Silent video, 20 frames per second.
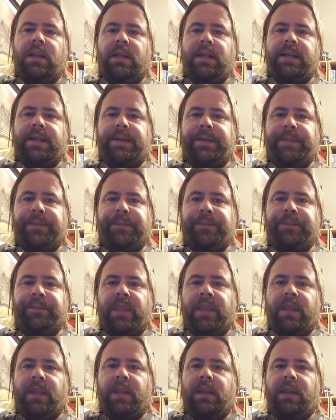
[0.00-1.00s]

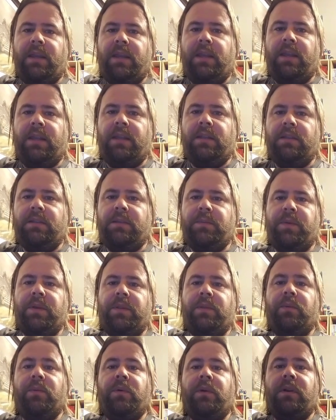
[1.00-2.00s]
and
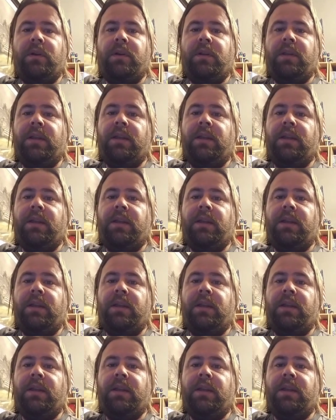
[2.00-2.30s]
spread the word.